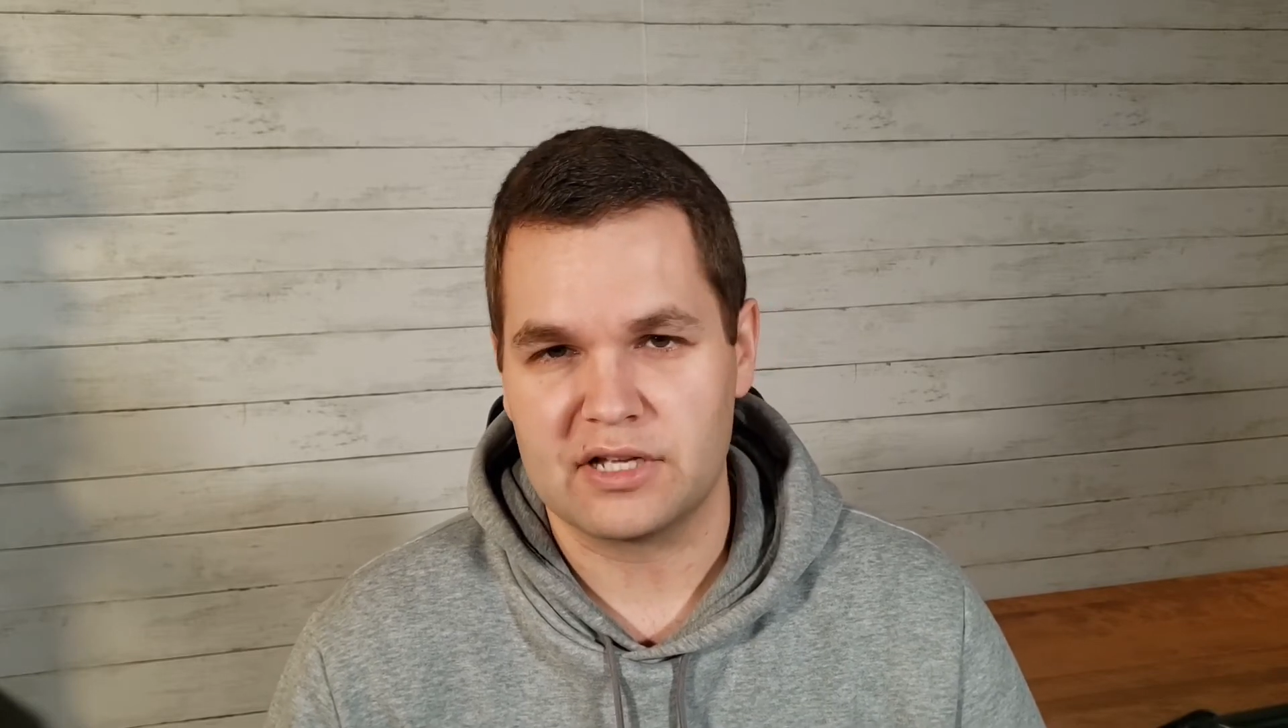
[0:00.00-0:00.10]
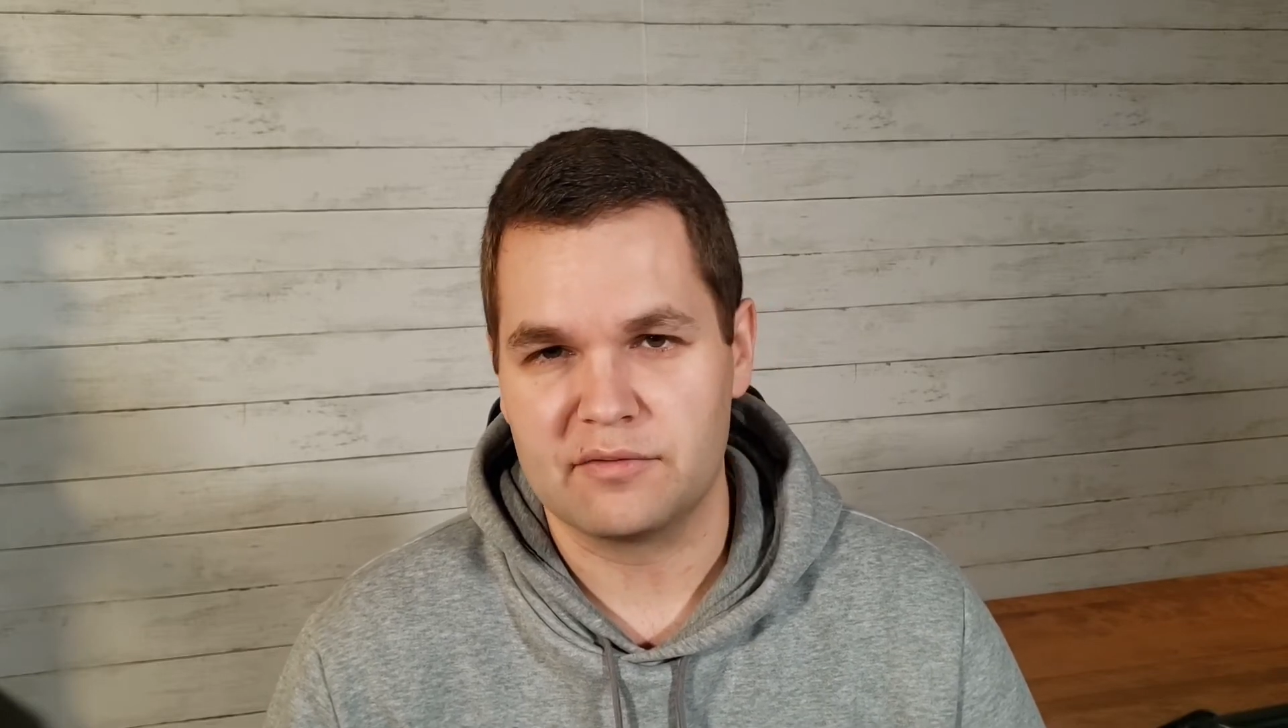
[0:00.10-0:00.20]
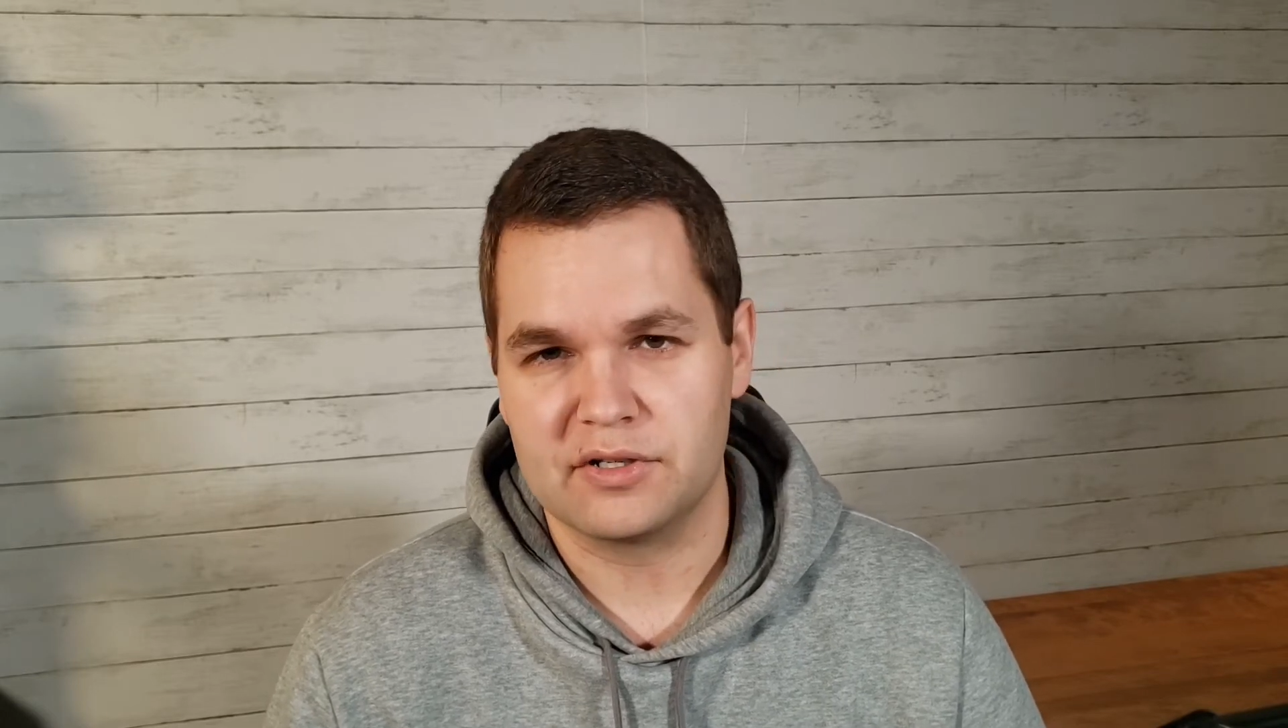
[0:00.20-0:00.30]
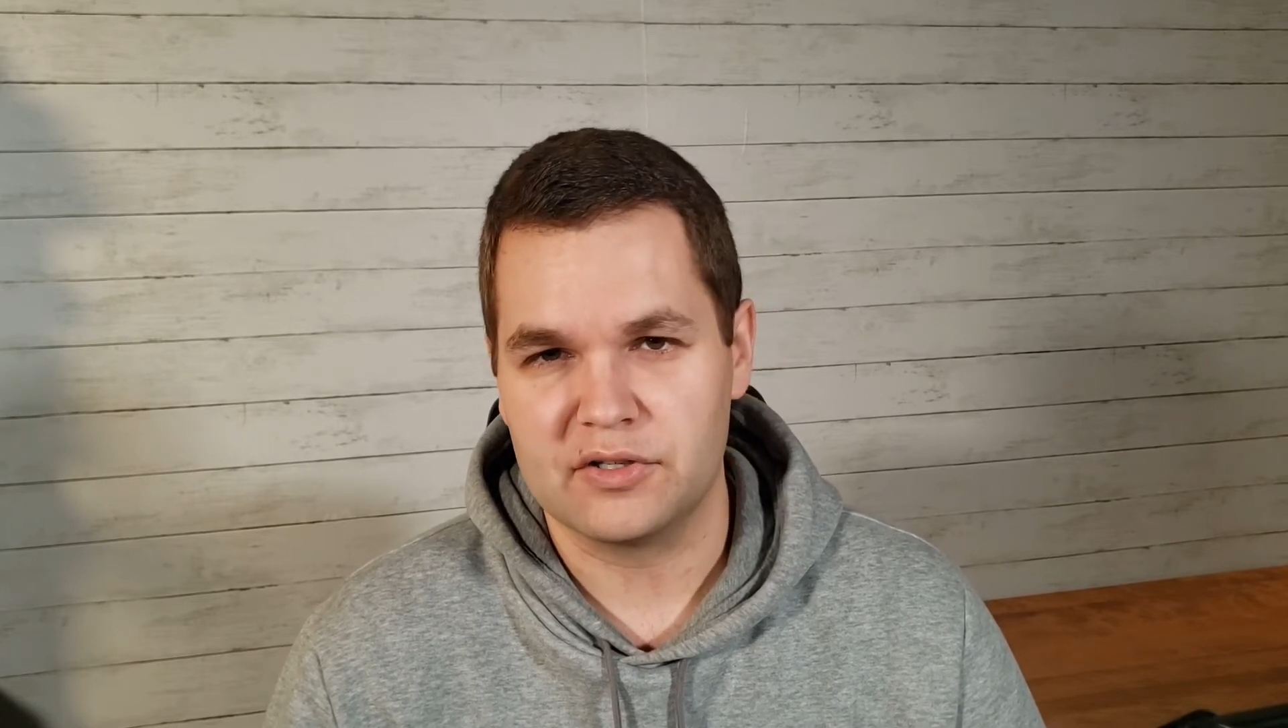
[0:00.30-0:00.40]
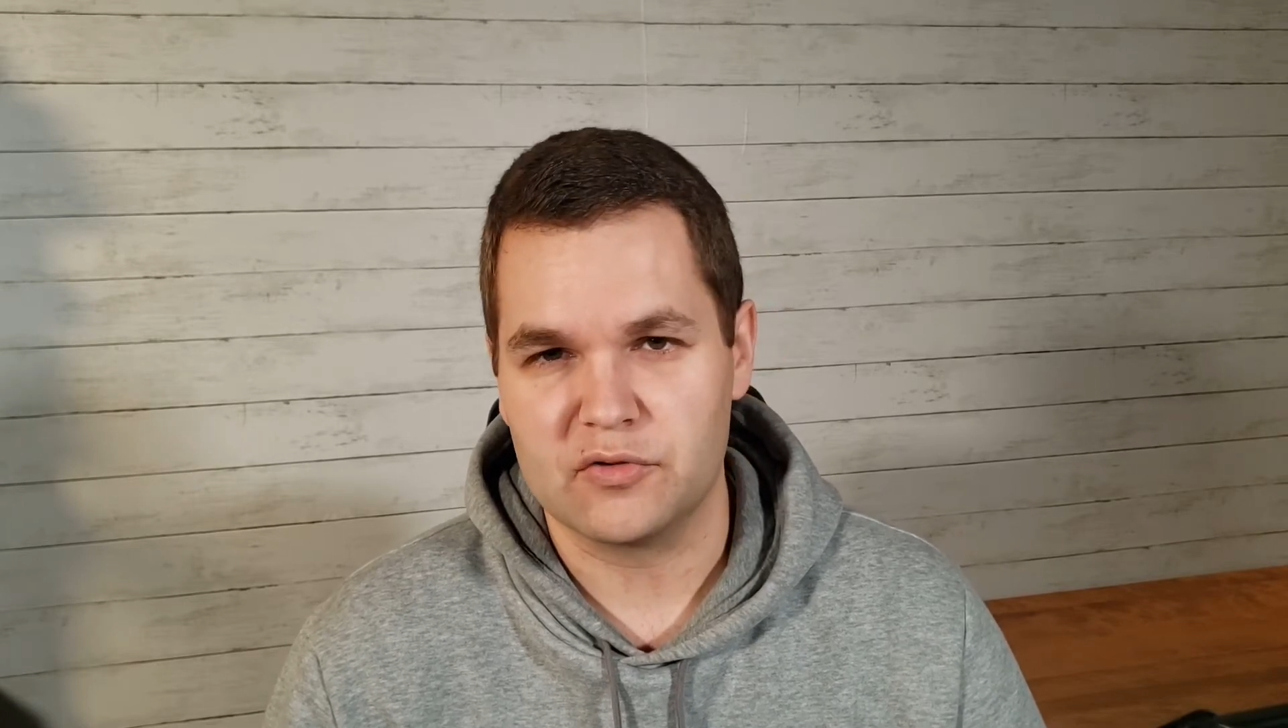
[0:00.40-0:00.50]

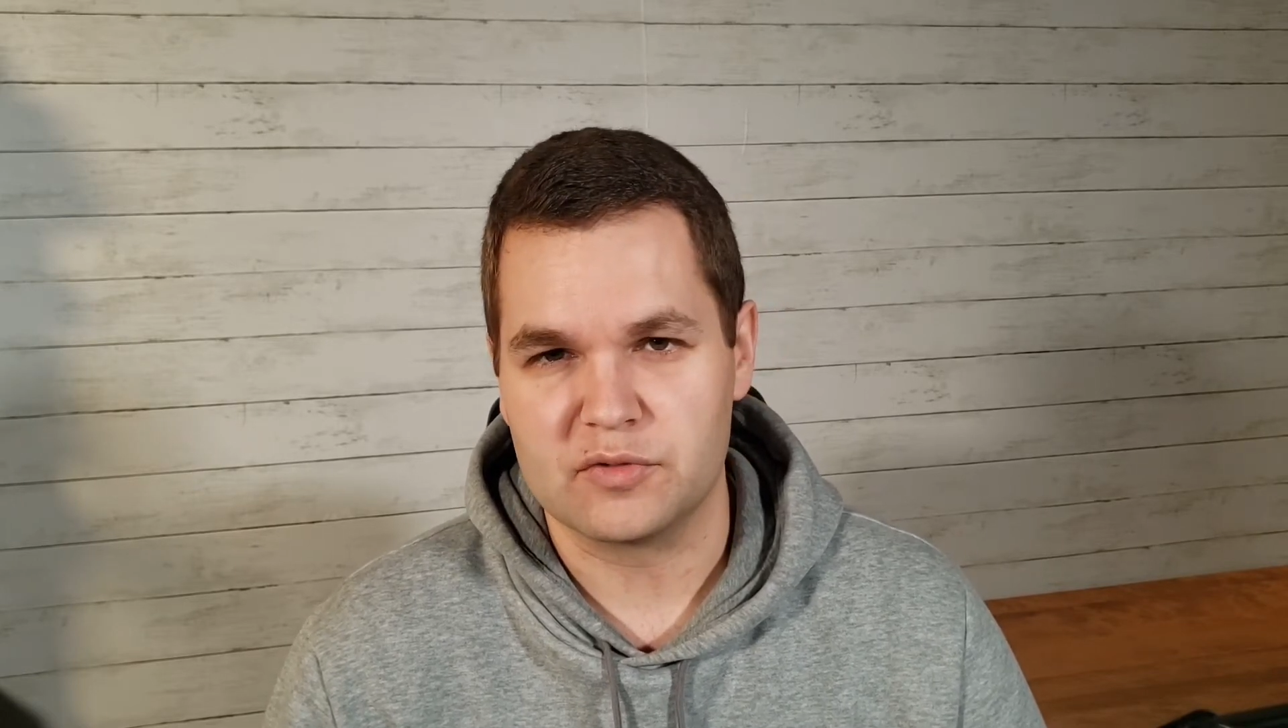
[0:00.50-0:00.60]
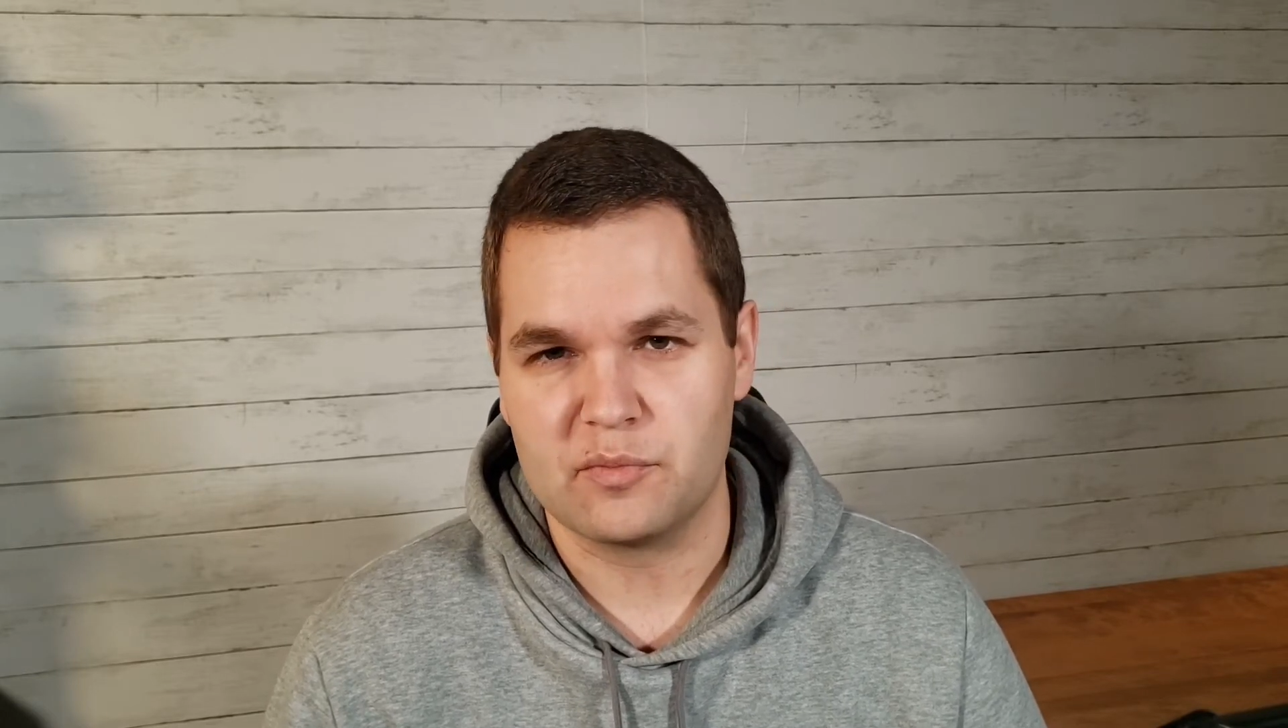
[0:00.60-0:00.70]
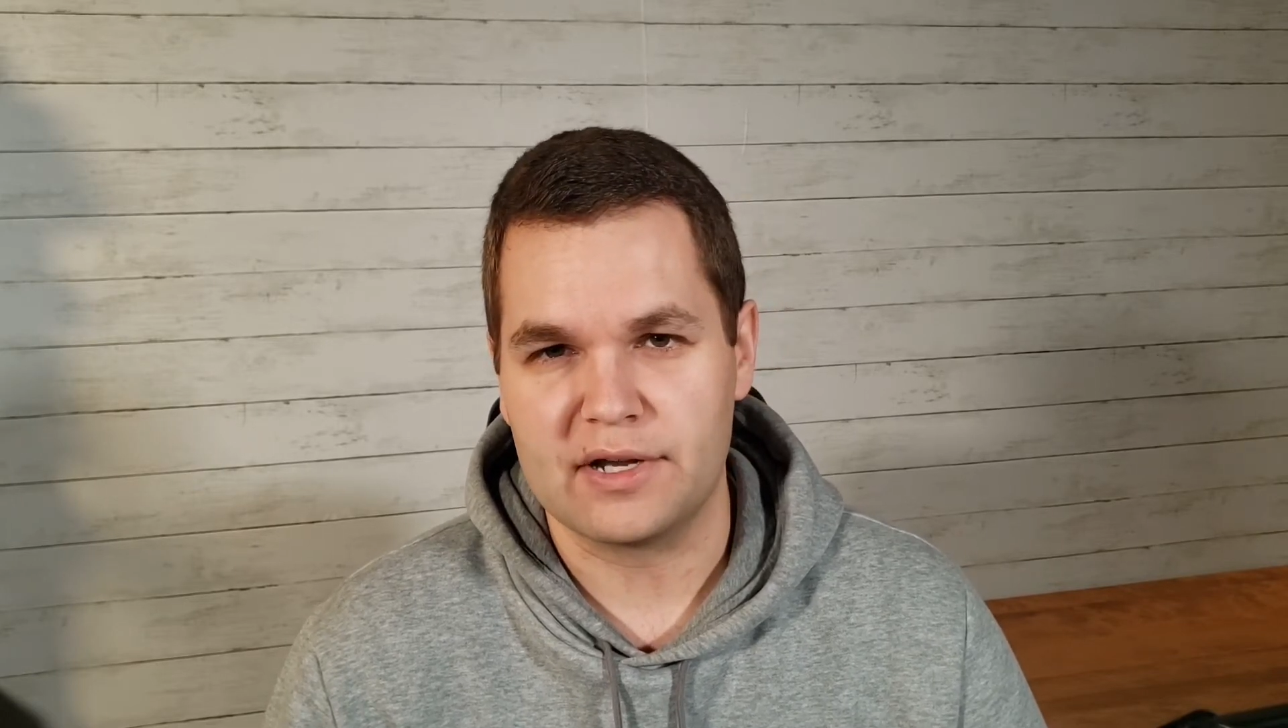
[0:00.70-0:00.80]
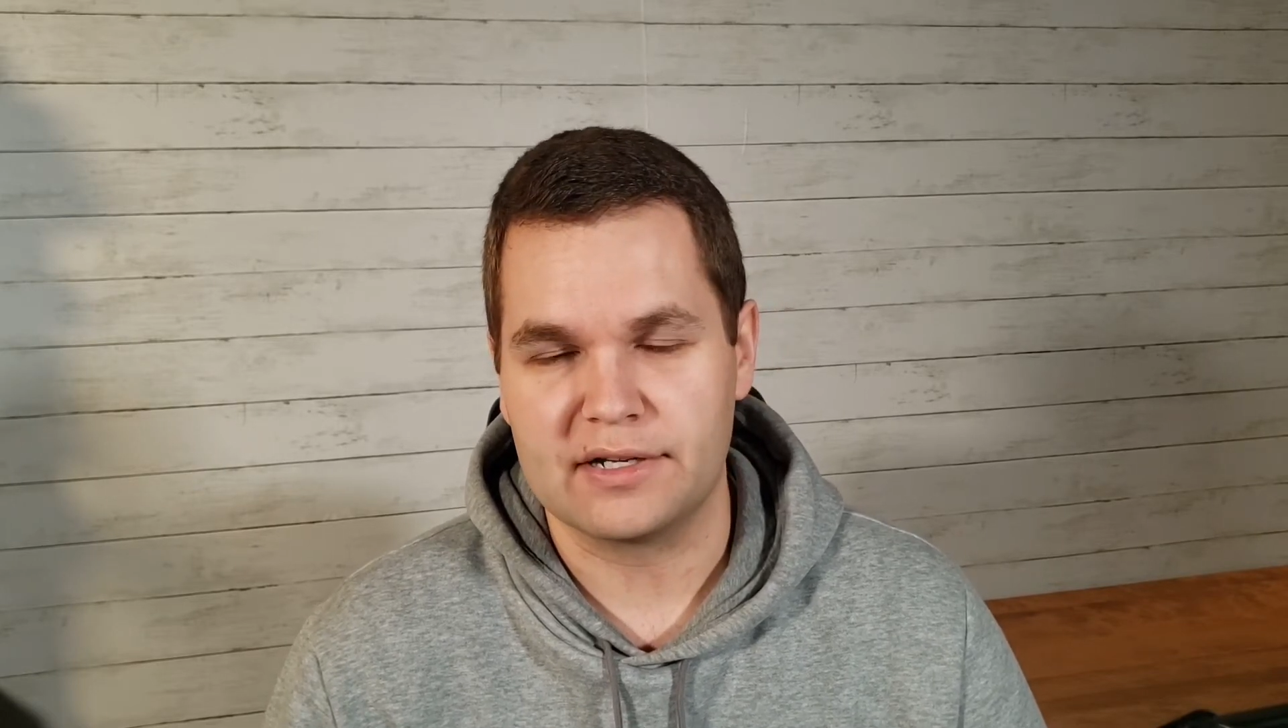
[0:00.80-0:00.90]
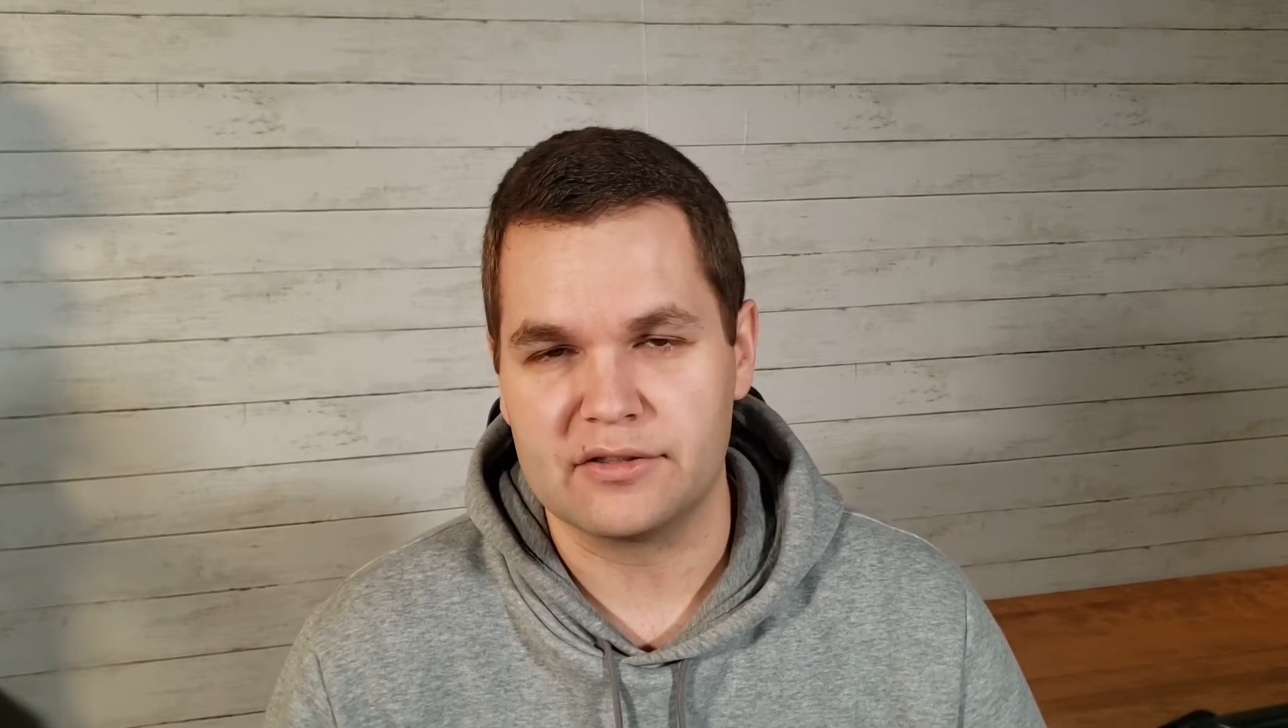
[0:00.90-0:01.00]
having to use money,